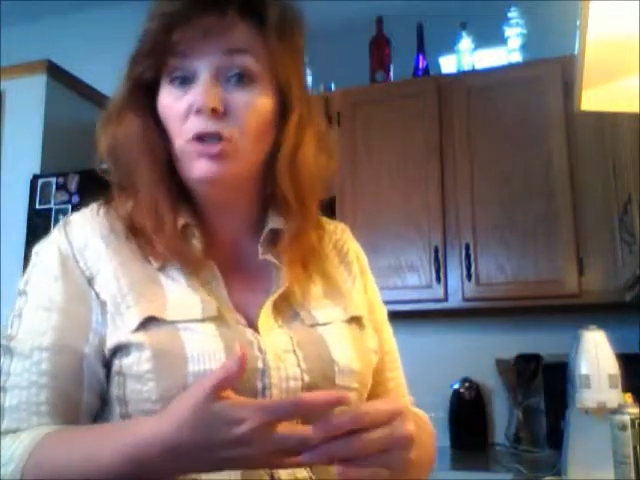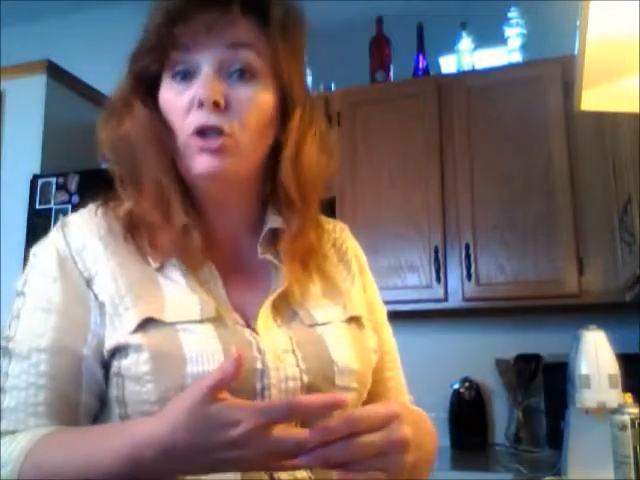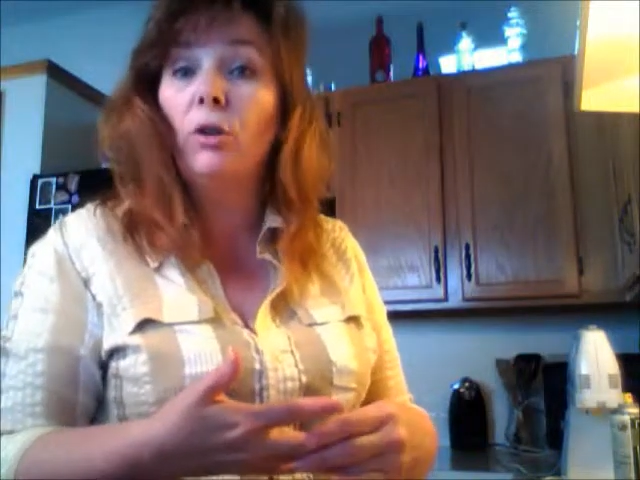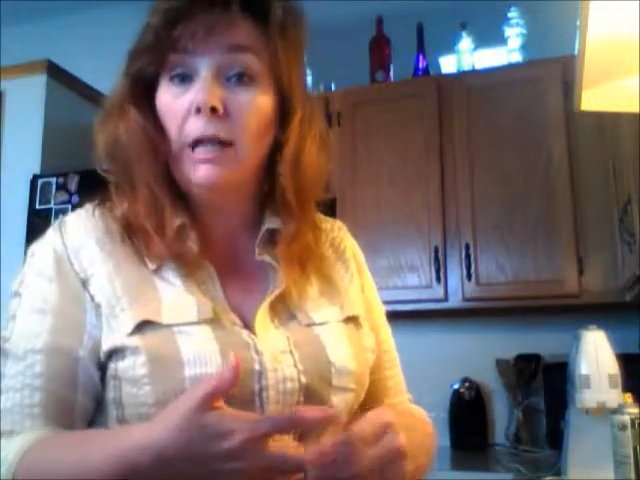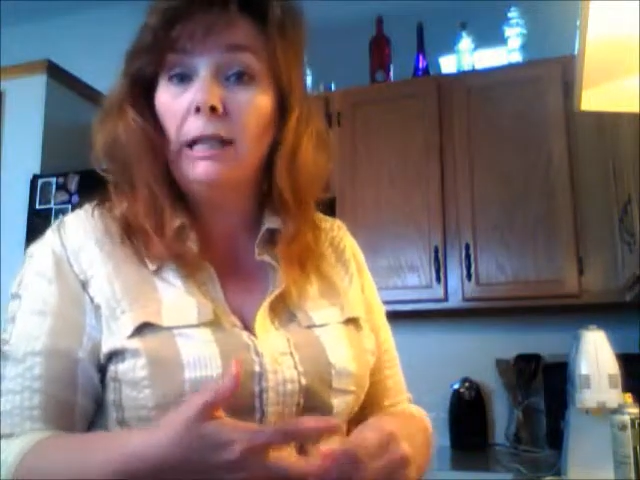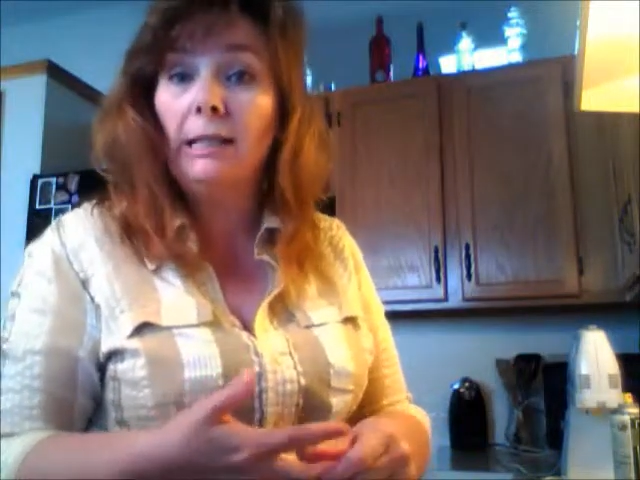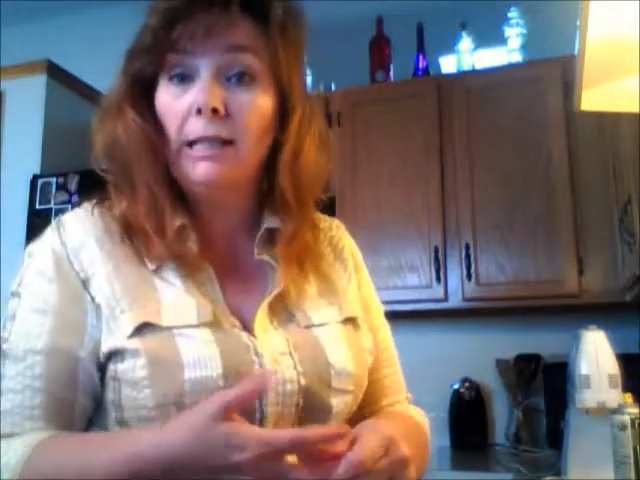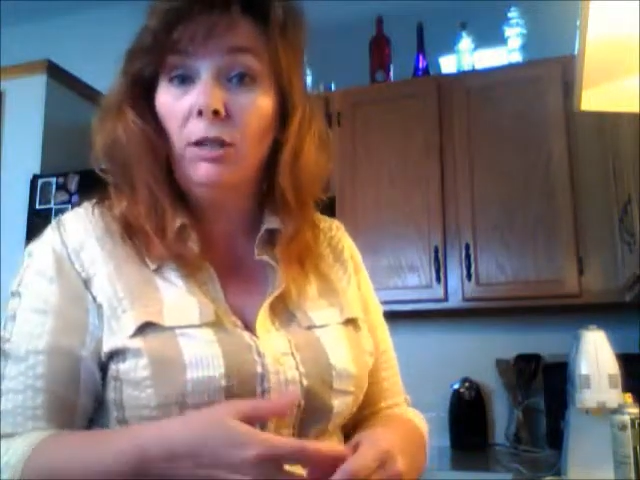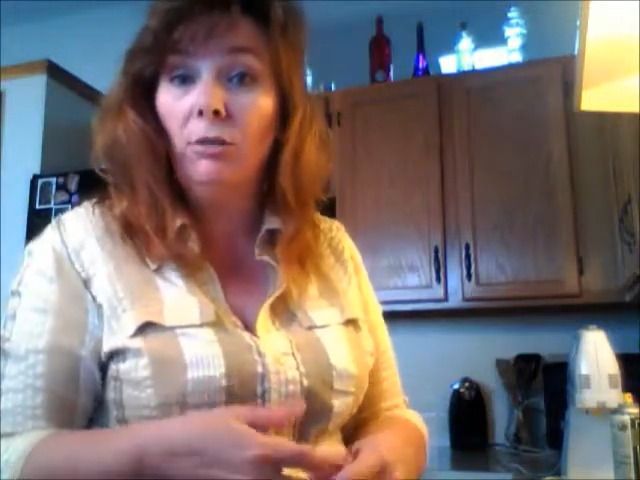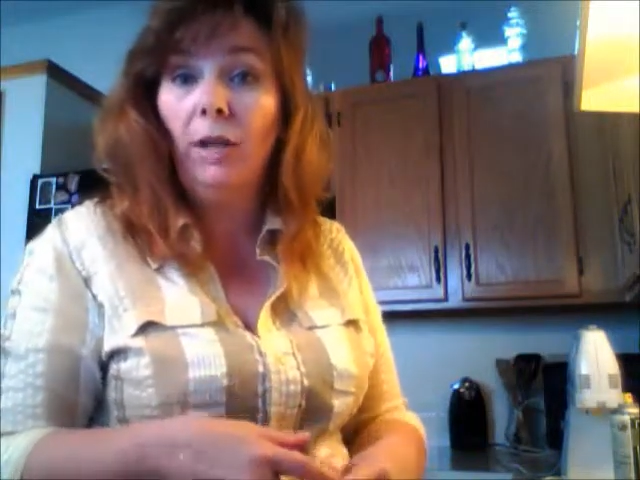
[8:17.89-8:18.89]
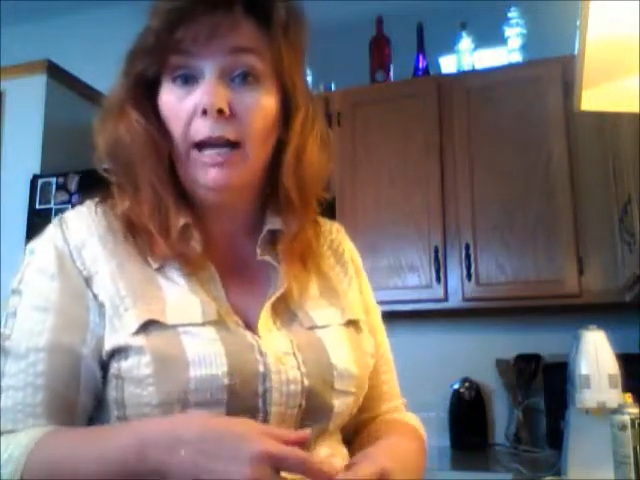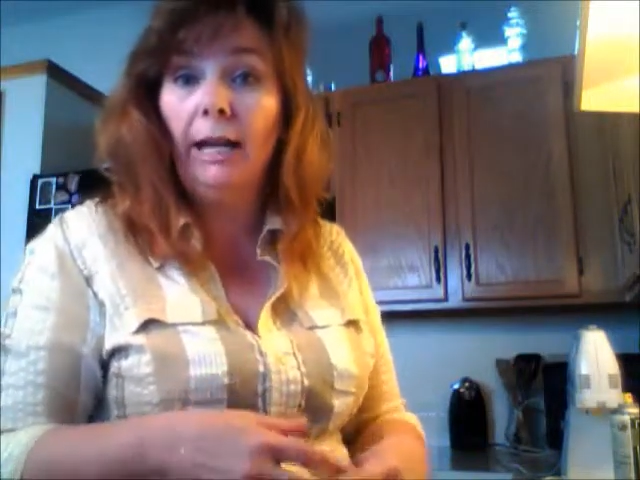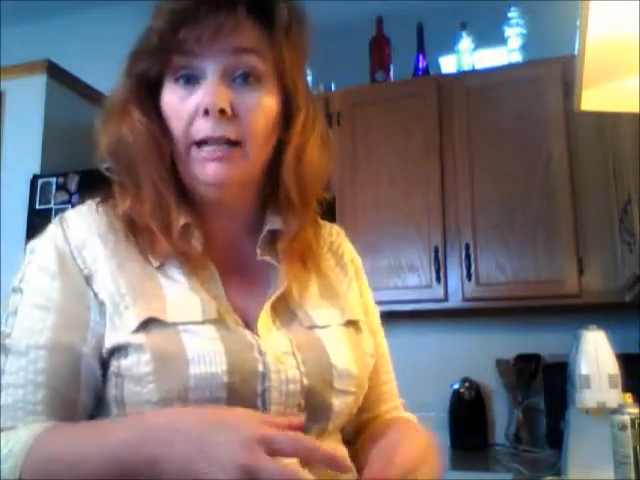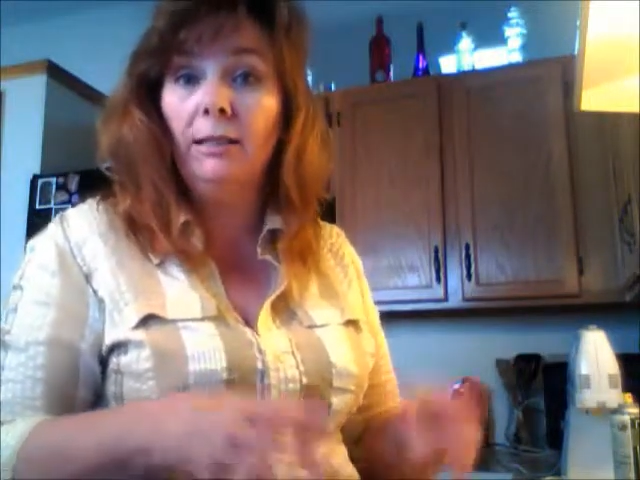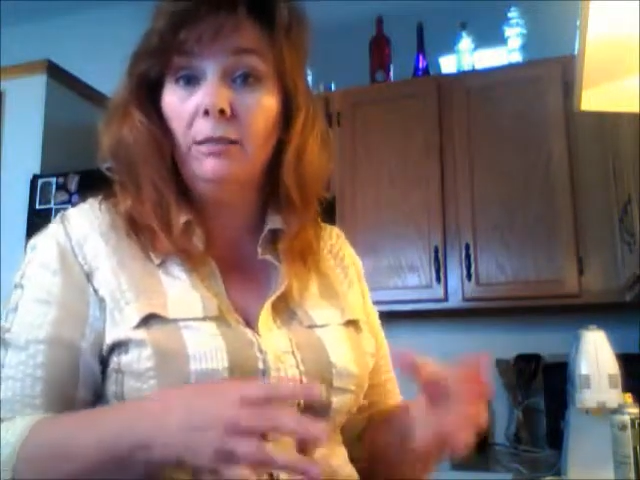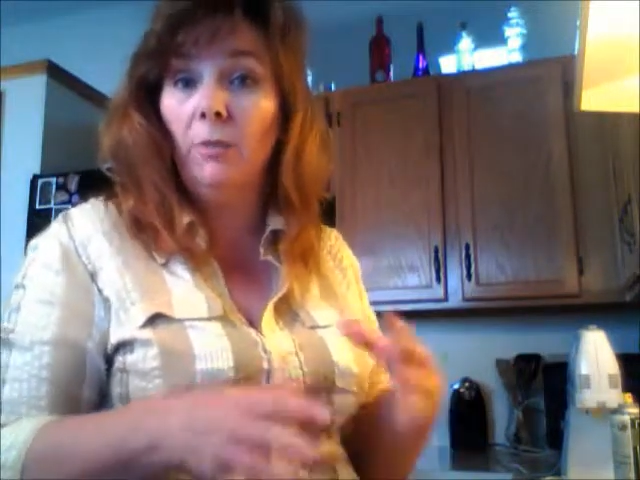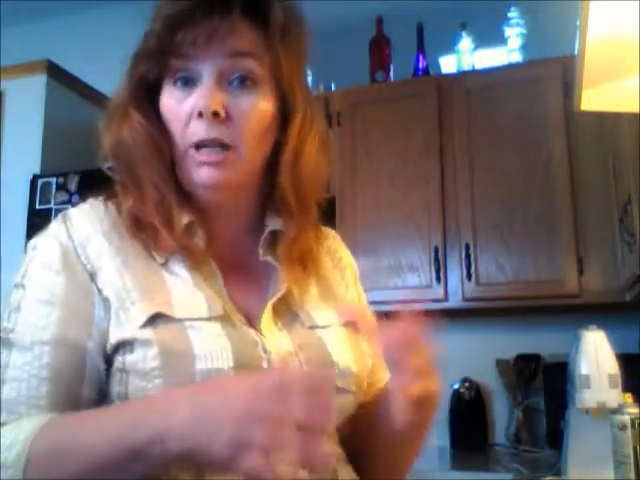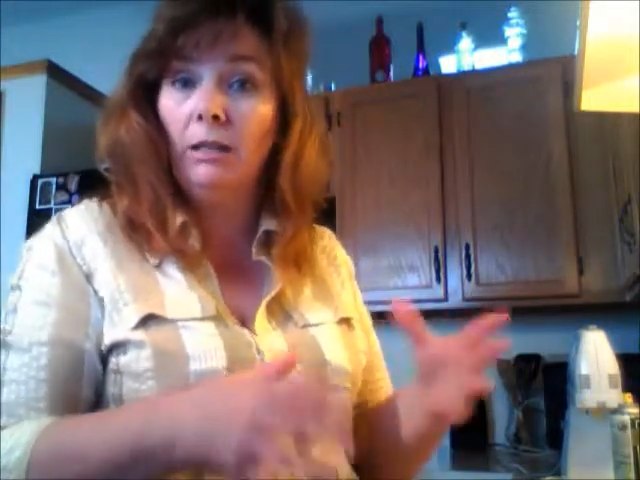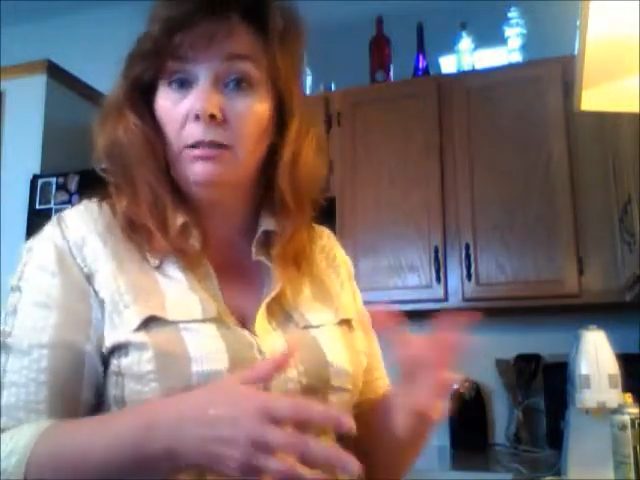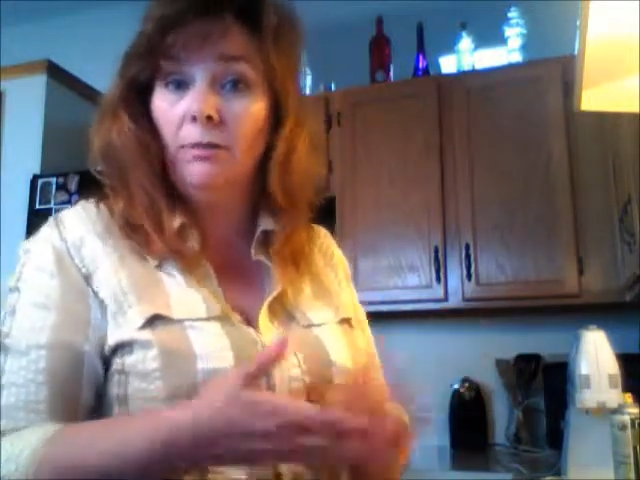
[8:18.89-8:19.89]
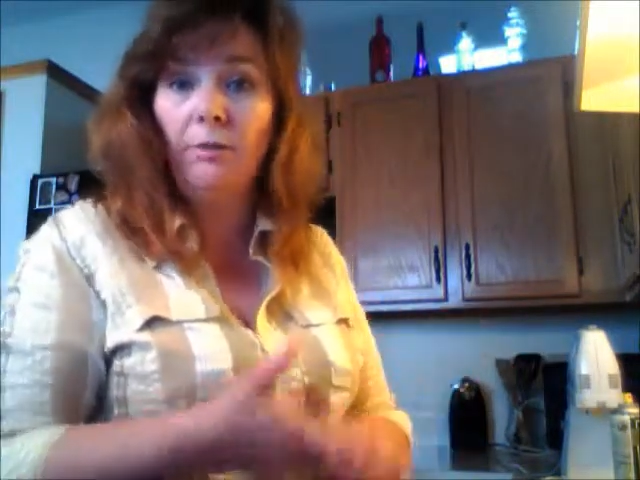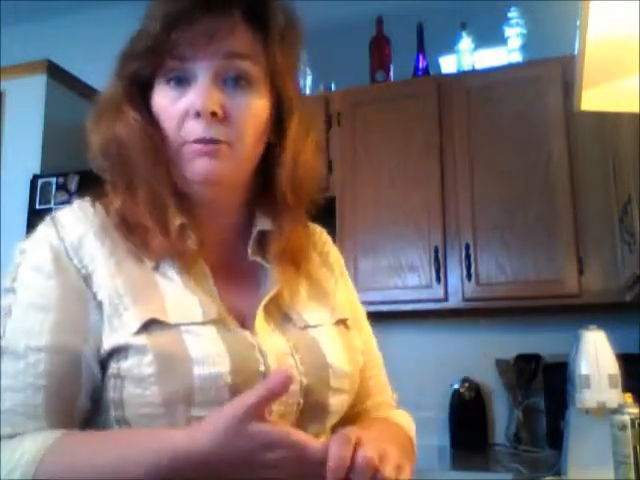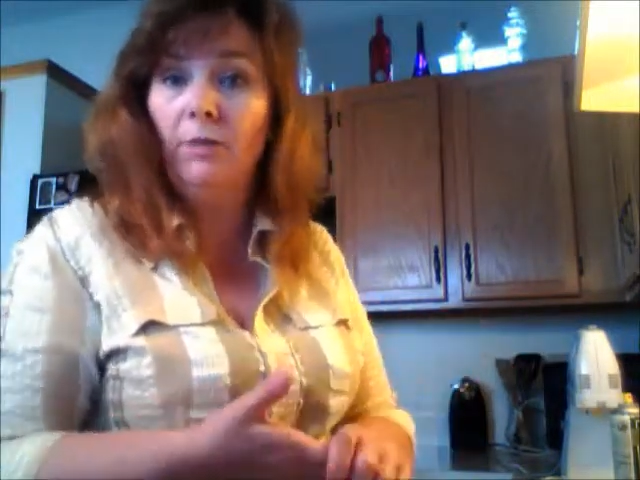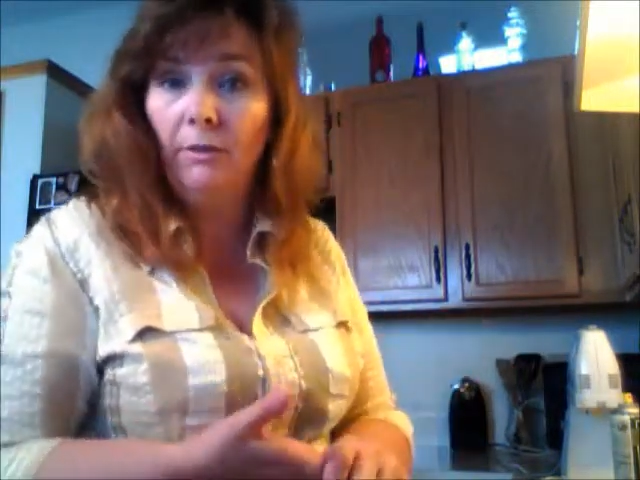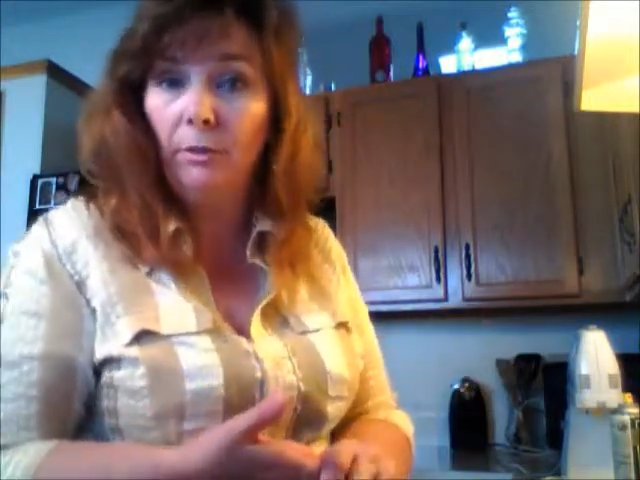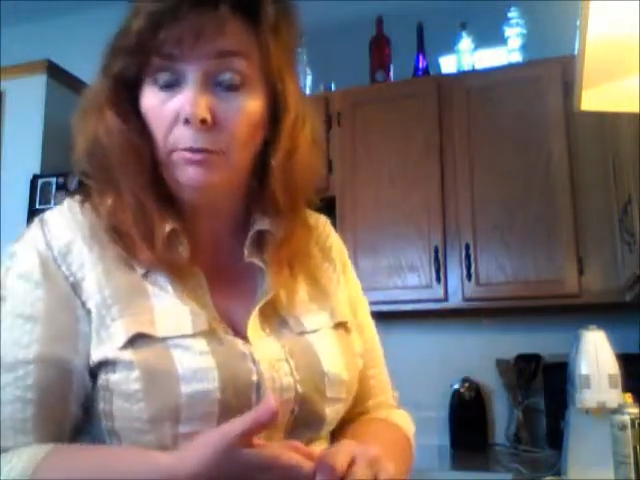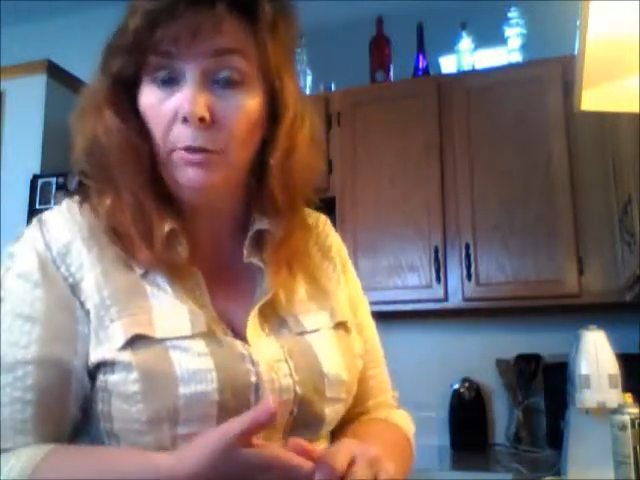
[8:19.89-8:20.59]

stir-ins that you like to make a different flavored